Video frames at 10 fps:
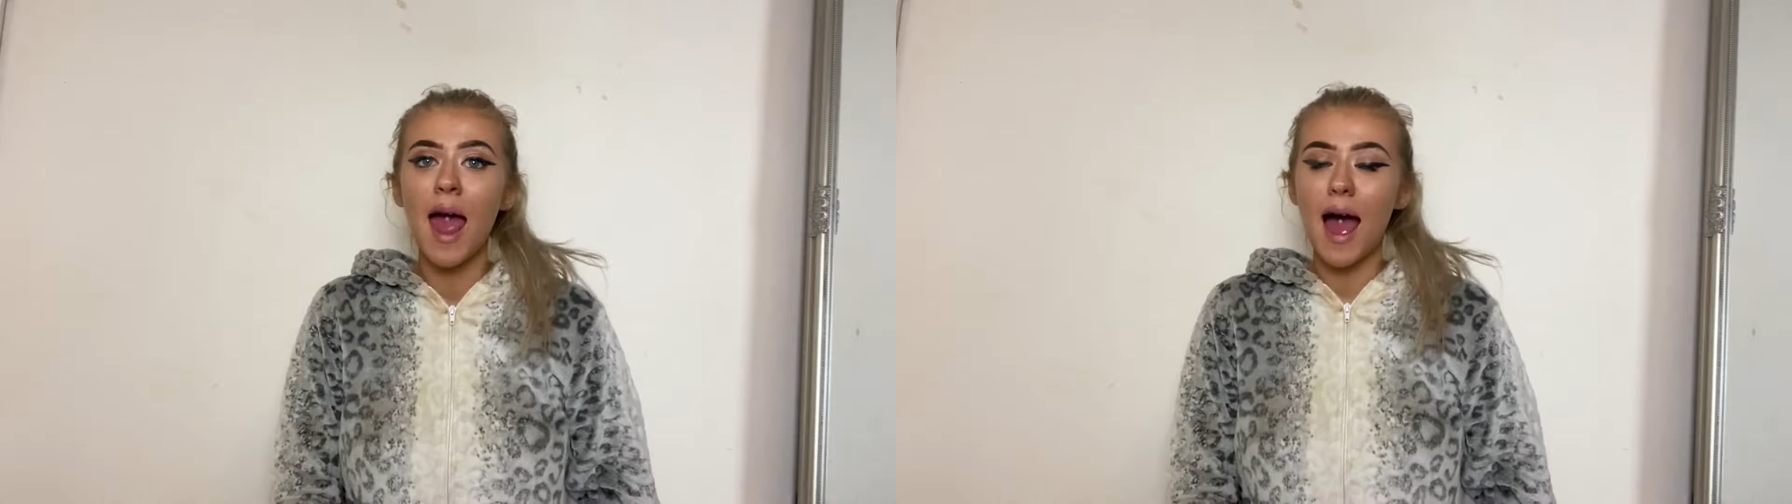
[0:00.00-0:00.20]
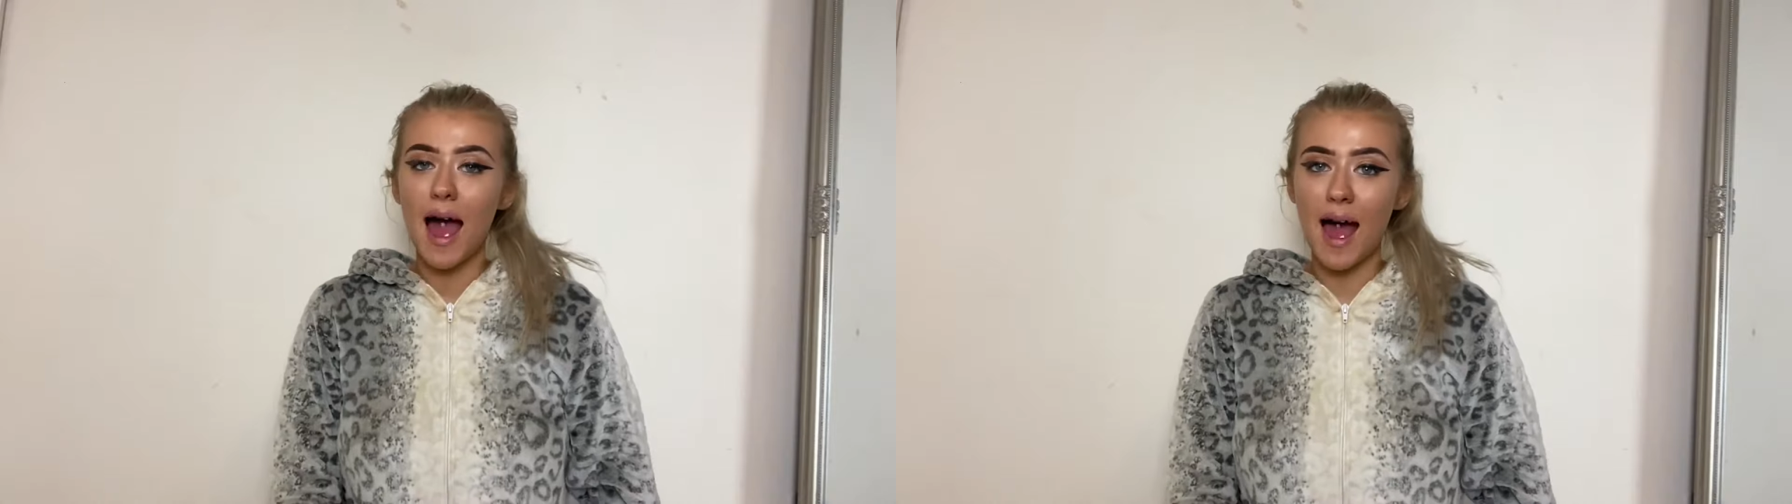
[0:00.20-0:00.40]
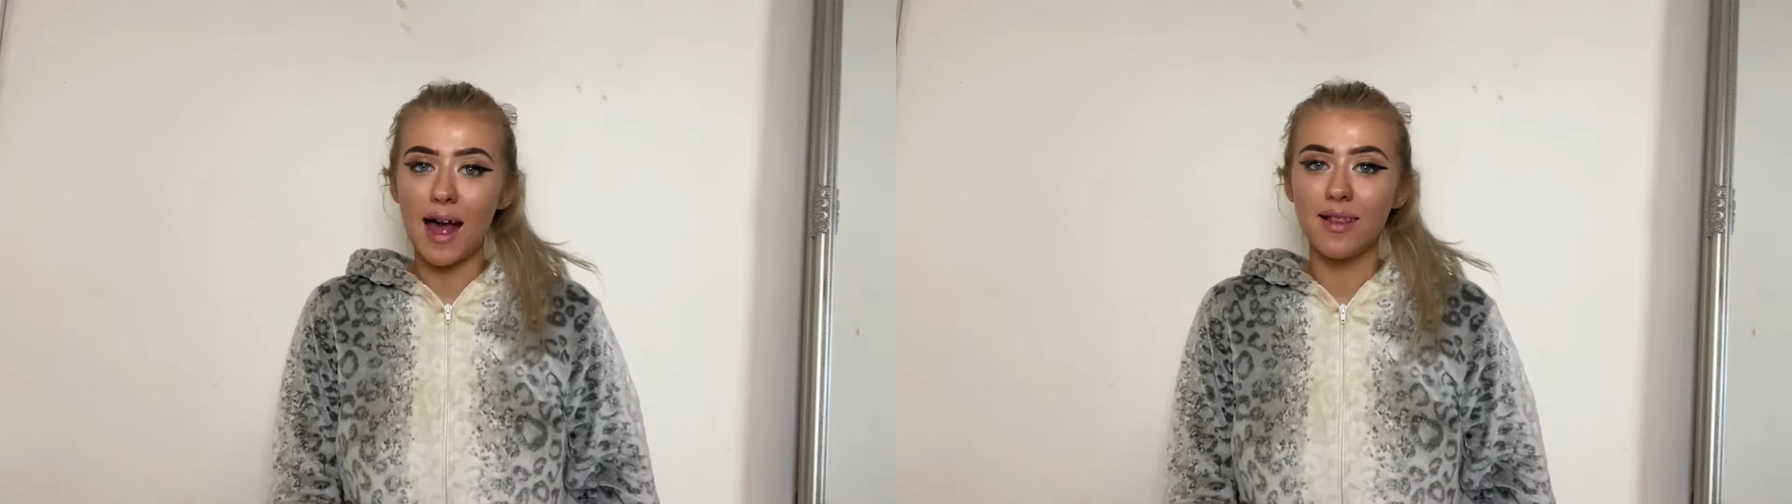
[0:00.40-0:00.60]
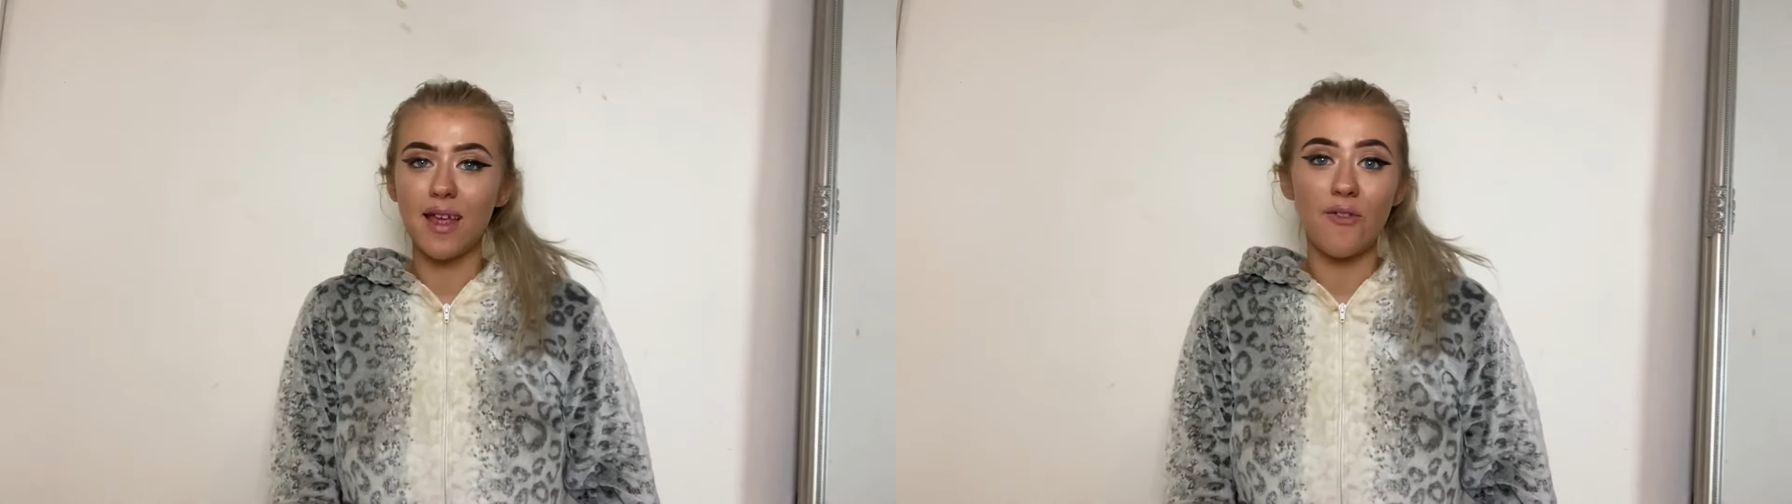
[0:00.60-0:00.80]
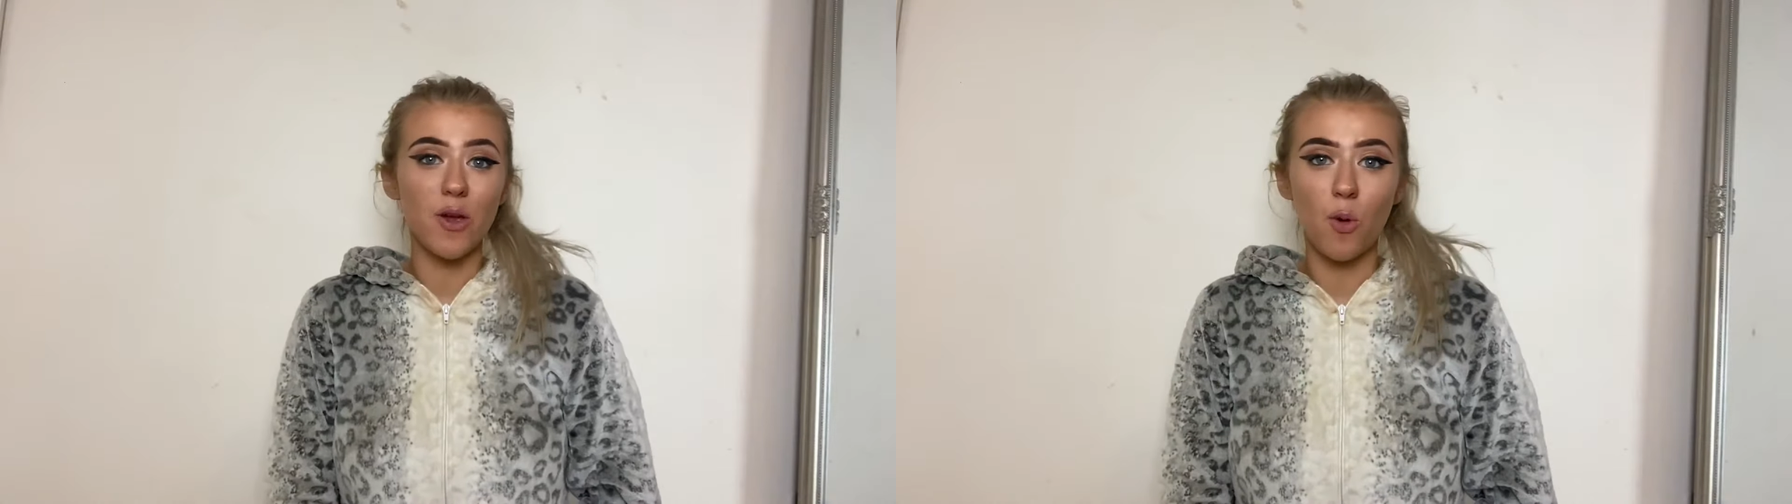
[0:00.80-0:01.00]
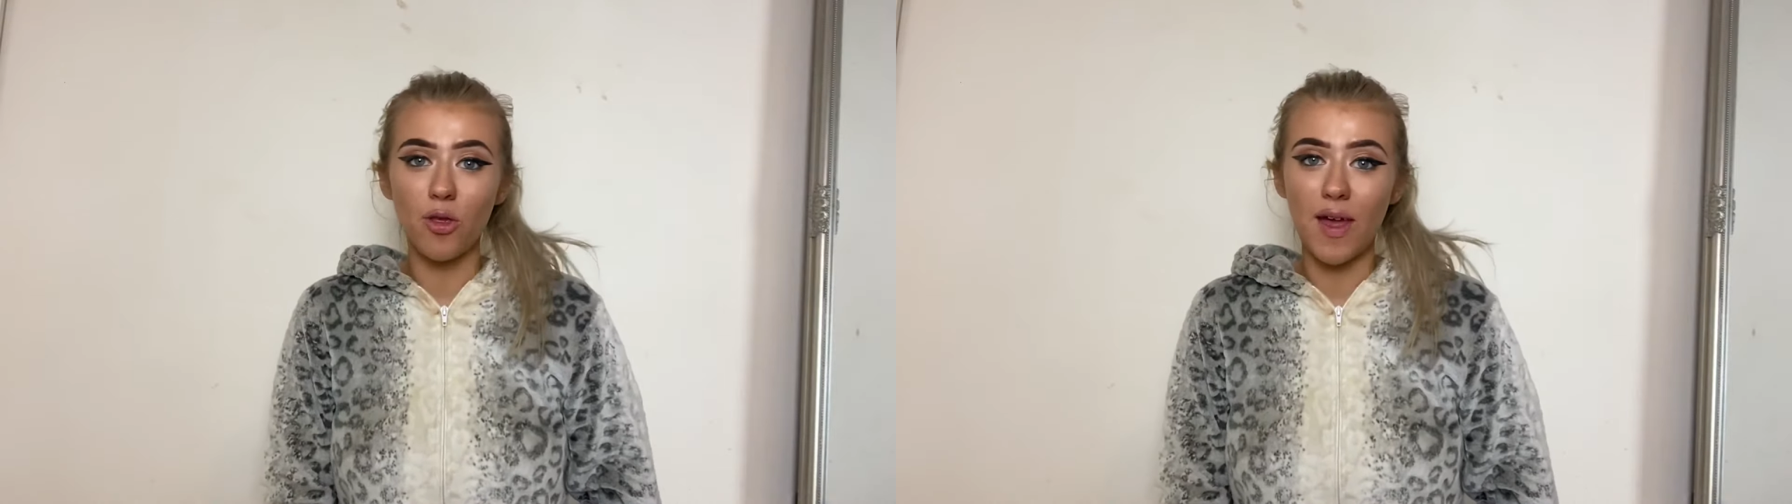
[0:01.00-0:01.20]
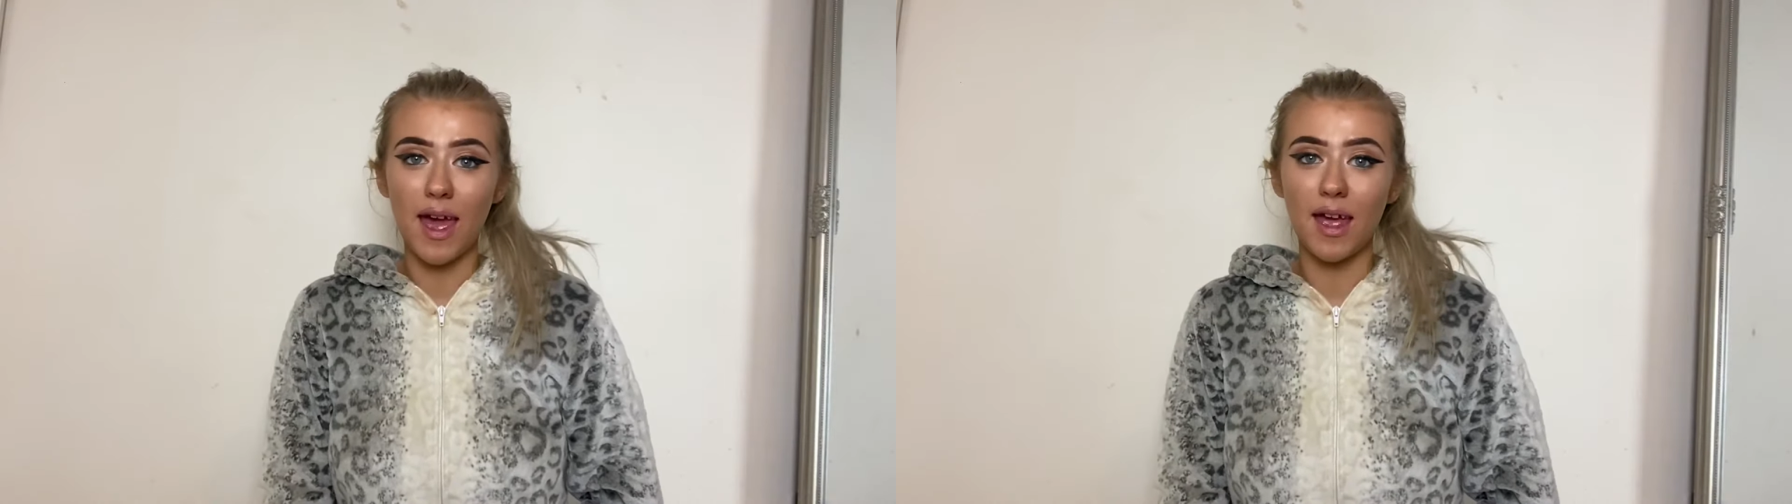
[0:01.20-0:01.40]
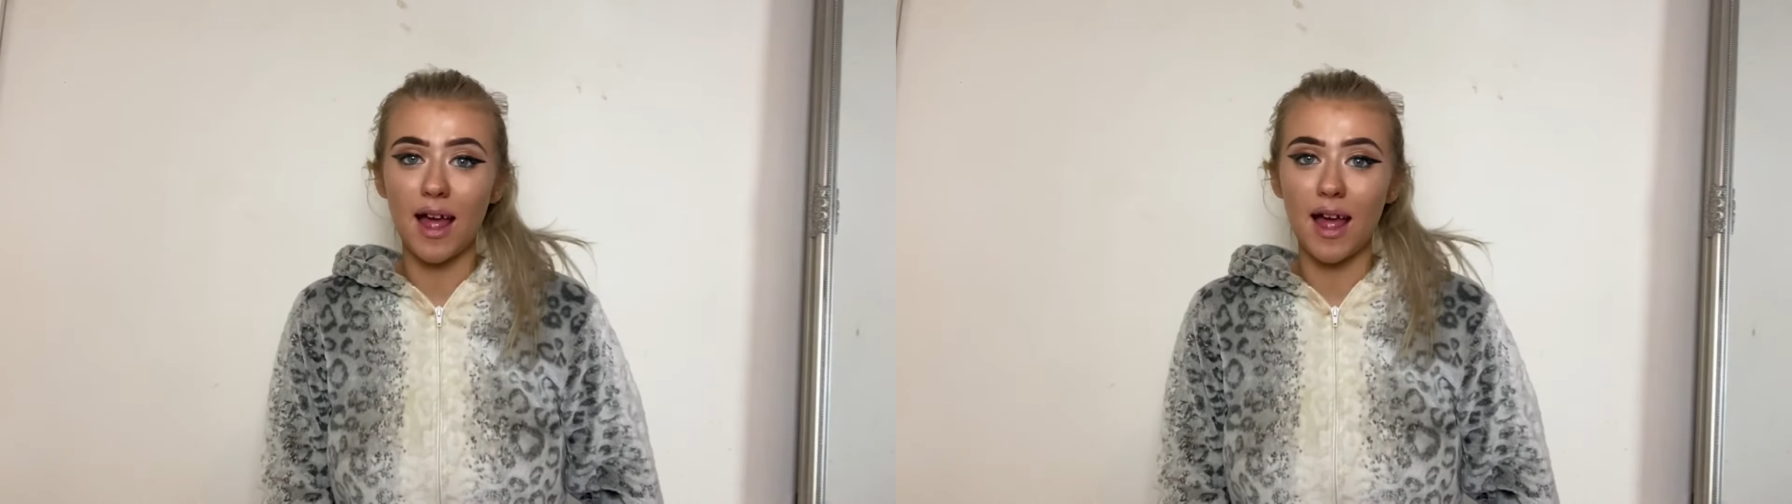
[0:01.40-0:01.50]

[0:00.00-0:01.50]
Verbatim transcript: and if you want like